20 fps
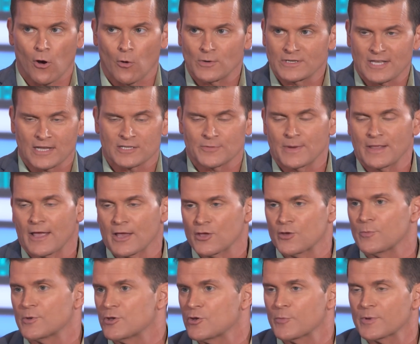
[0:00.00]
always has to be that
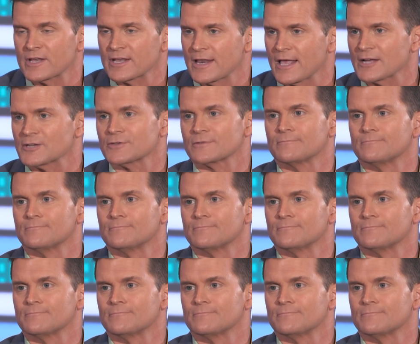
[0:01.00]
human-human connection.